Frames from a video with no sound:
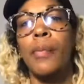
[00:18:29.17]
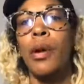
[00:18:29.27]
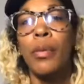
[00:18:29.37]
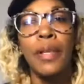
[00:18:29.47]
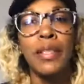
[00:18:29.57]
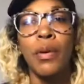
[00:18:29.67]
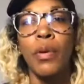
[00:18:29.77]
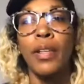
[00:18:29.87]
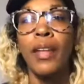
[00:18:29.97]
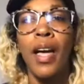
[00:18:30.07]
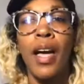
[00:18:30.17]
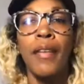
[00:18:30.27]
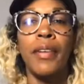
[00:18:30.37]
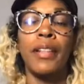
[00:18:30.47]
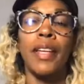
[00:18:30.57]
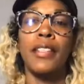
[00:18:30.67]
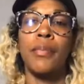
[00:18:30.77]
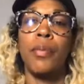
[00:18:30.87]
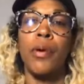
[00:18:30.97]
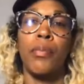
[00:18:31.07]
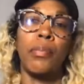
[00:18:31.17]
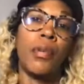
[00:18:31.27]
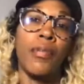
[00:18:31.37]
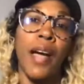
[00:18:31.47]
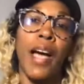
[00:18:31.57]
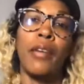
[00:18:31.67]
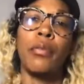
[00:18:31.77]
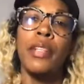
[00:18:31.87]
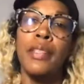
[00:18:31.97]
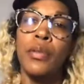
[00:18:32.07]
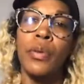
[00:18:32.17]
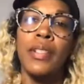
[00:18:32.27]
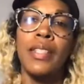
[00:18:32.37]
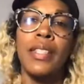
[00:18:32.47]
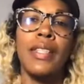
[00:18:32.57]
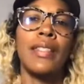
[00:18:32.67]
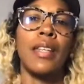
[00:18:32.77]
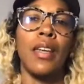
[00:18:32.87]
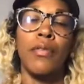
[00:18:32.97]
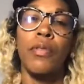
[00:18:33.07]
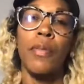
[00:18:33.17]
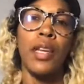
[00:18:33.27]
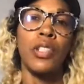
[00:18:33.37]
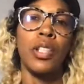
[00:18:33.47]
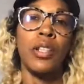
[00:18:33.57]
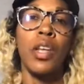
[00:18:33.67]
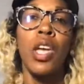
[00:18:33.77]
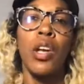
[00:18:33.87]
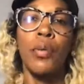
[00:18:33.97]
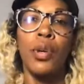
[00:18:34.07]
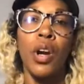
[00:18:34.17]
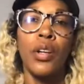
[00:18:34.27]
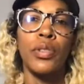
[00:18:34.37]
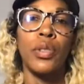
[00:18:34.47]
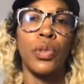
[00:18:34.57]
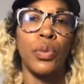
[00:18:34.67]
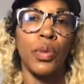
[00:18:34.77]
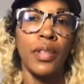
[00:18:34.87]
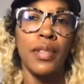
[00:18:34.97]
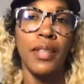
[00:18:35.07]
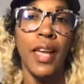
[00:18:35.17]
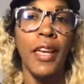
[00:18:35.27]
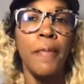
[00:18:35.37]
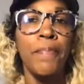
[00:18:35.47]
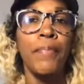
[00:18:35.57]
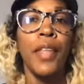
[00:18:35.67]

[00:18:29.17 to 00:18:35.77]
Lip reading: I'm always going live, and I like to provide resources and information in regards to real estate.